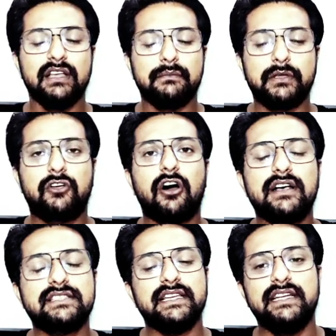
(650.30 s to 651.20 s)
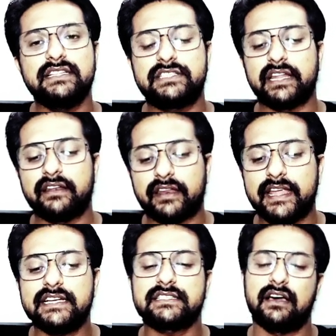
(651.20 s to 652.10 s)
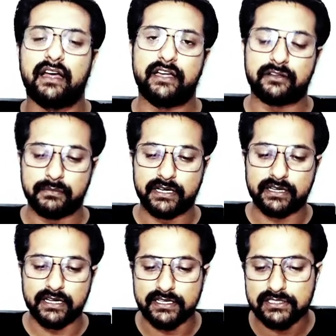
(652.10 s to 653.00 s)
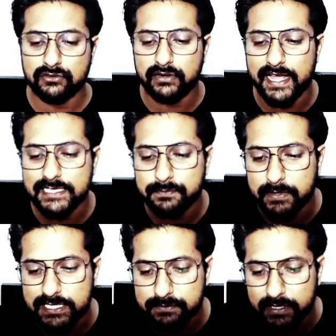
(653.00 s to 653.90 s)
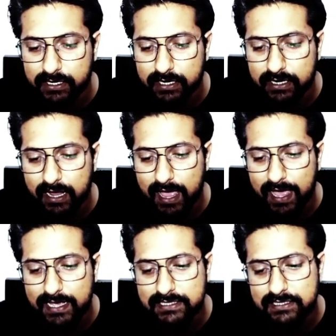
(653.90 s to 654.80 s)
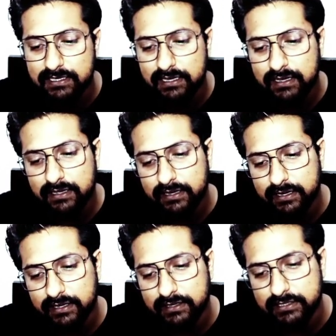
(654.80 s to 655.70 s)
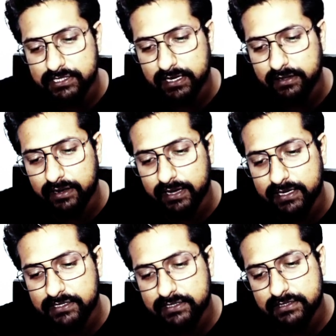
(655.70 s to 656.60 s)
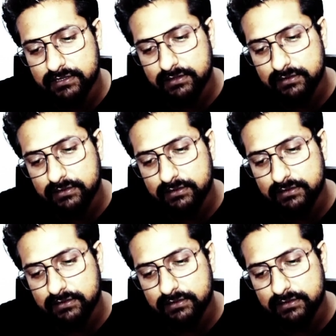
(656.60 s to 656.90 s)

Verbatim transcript: because it generates heartbeat. It is known as pacemaker as it generates